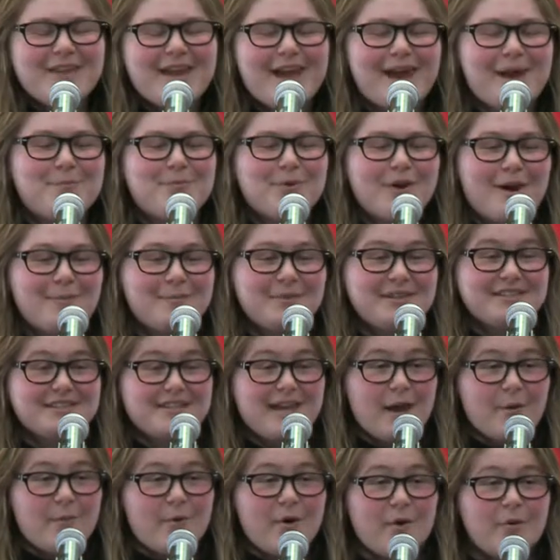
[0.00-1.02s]
I promise
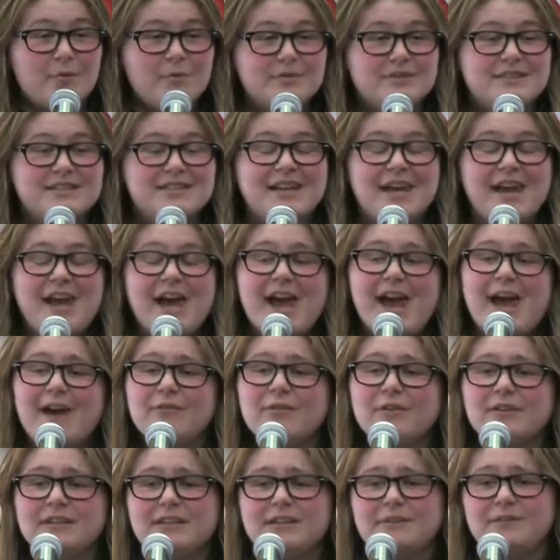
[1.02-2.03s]
I won't
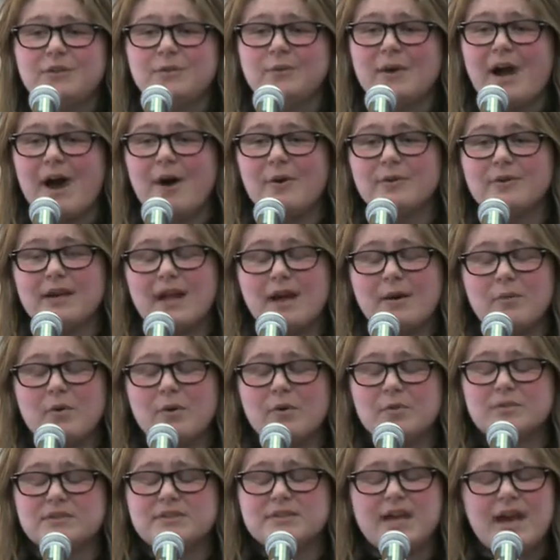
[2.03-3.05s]
ever leave you out and I
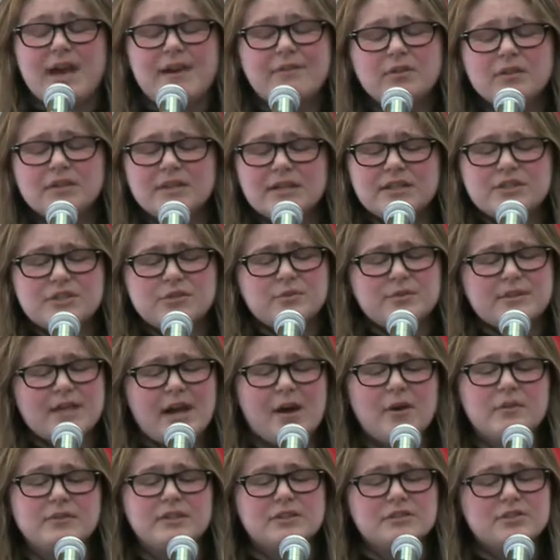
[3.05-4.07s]
won't ever let you
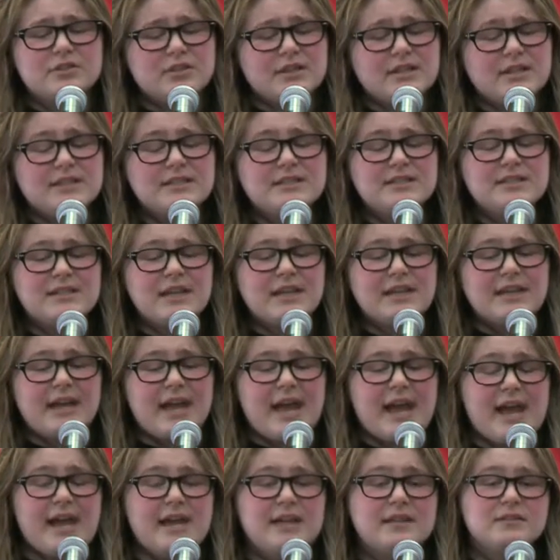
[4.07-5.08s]
doubt that your unsteady
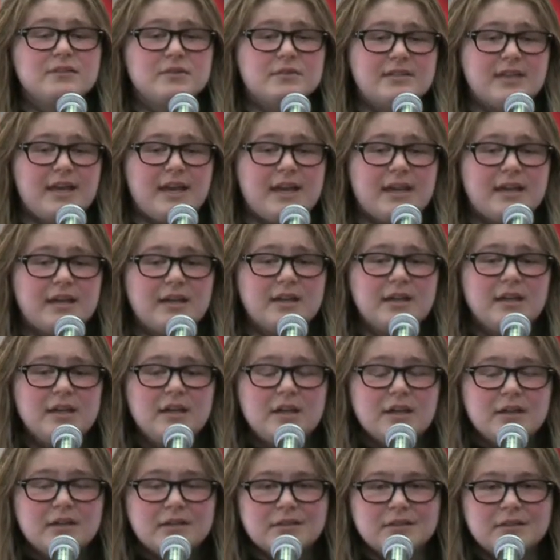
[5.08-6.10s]
hands will take
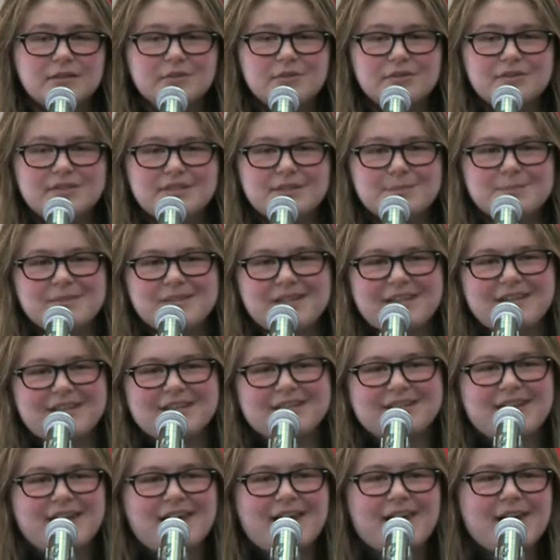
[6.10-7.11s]
little sips at a
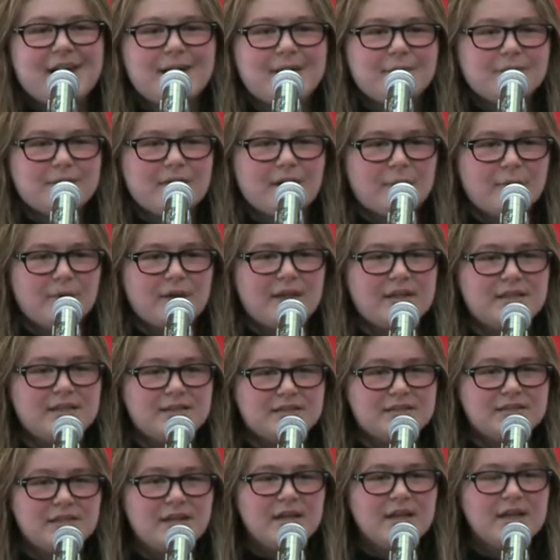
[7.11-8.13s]
time. That way
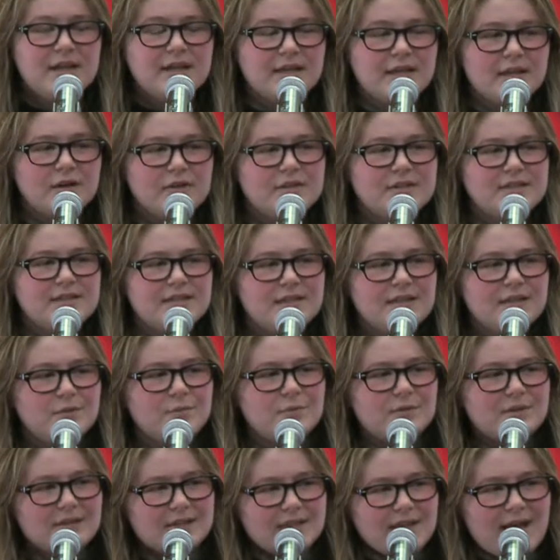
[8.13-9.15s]
it's
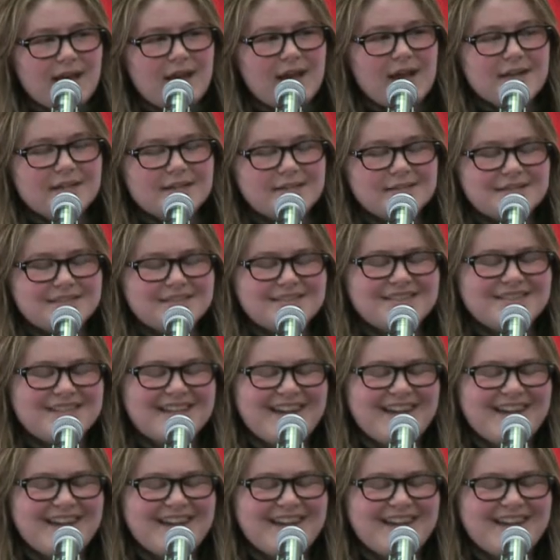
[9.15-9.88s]
guaranteed we last.